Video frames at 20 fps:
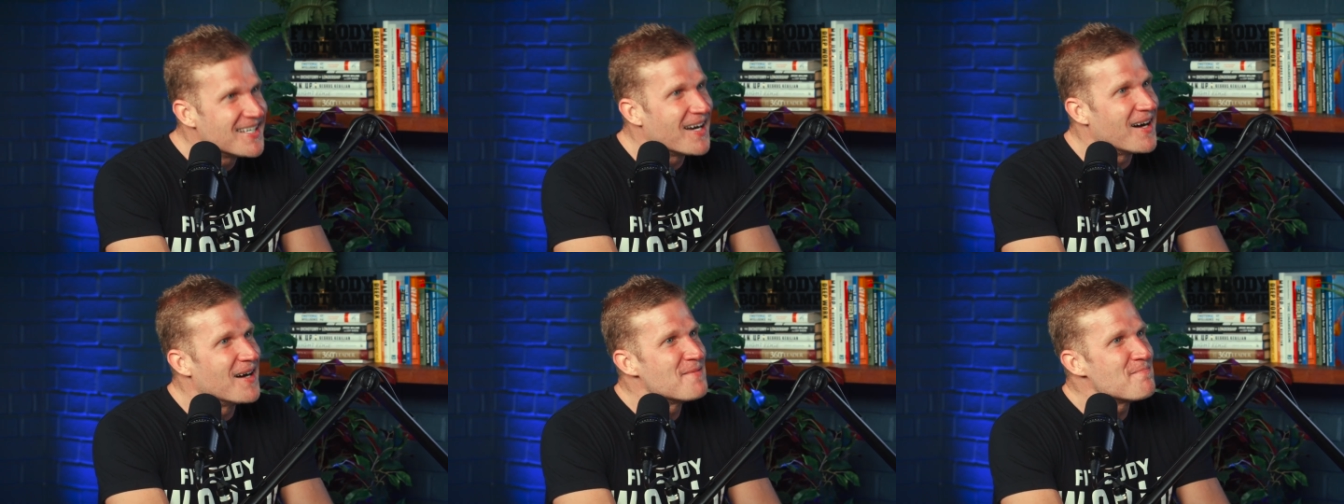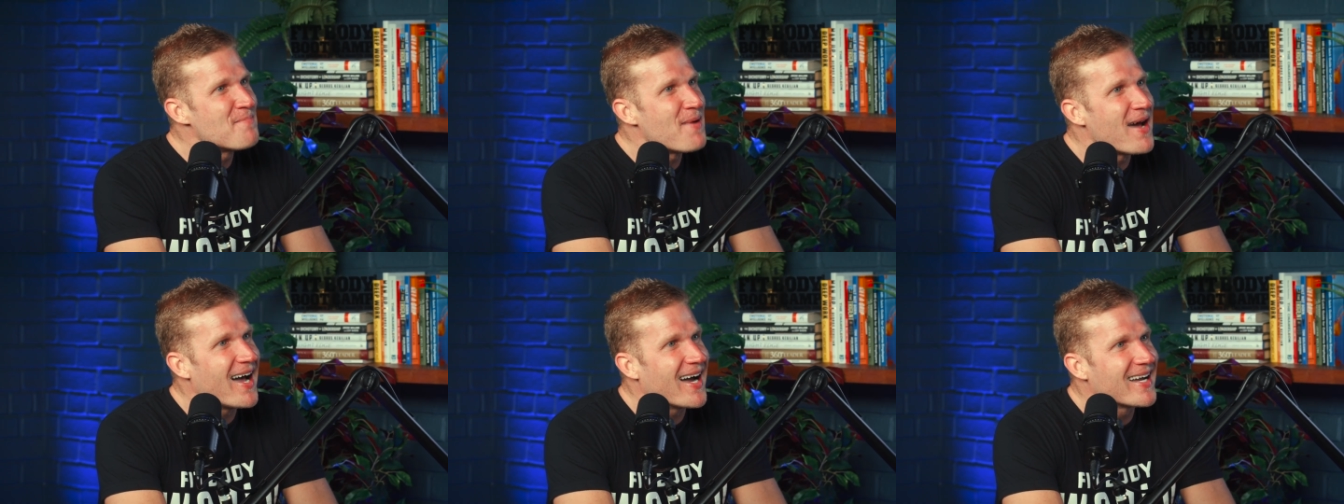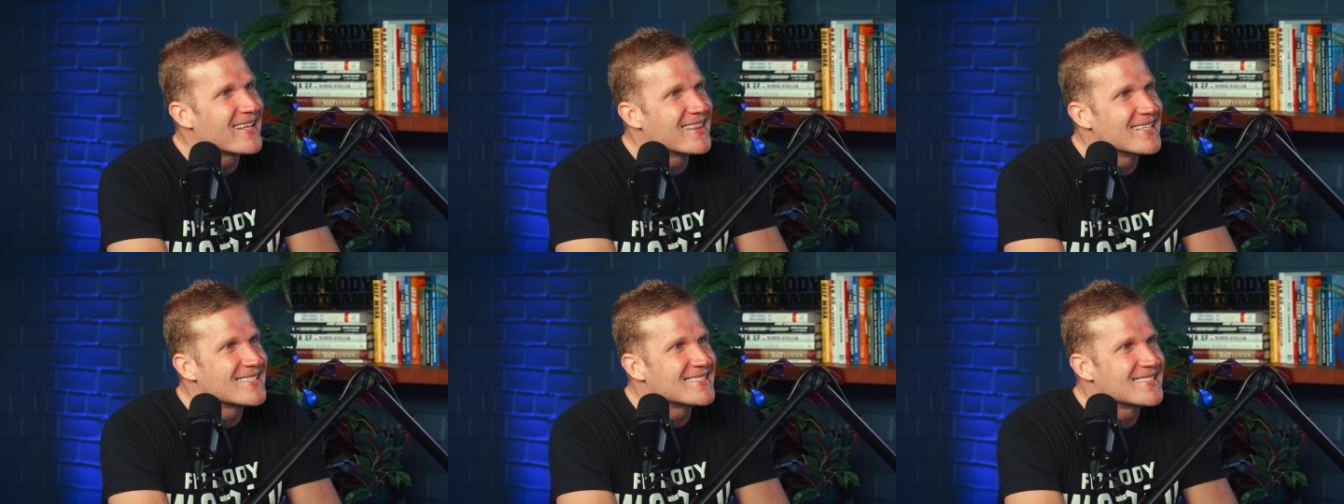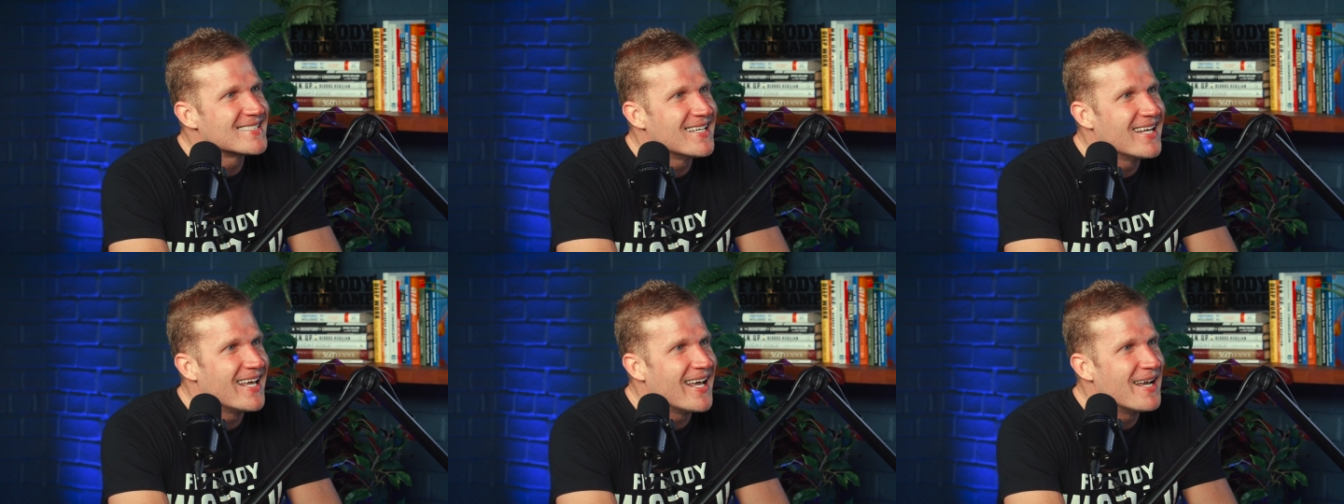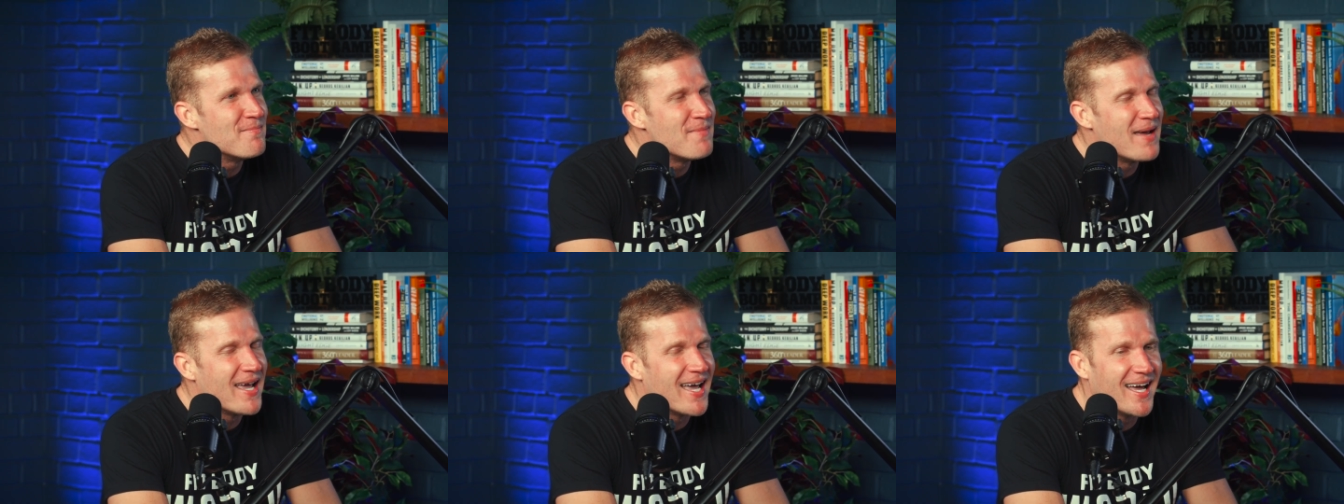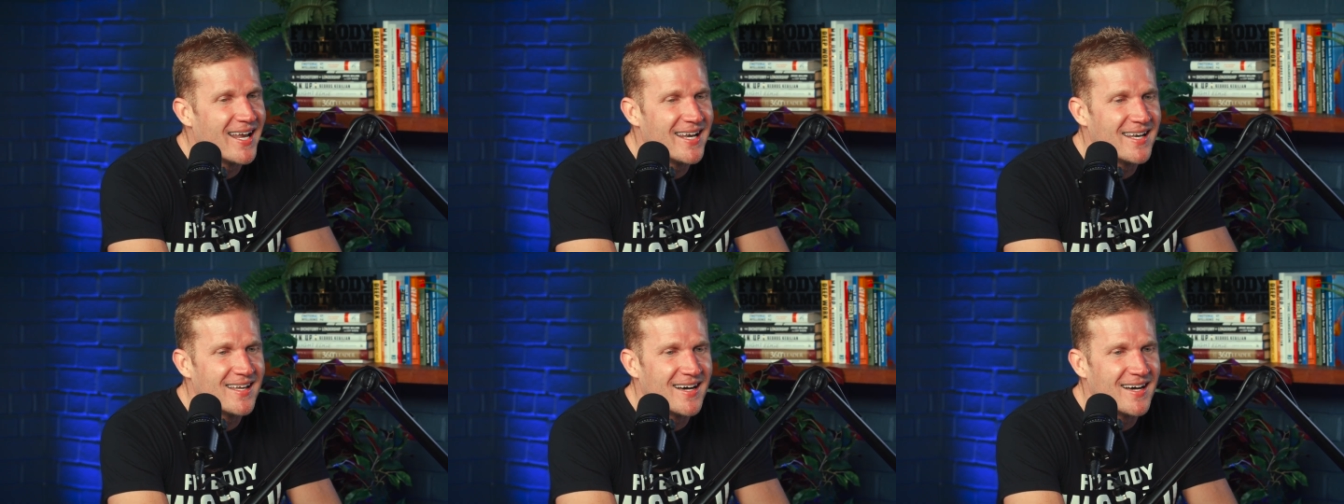to unpack this today, man.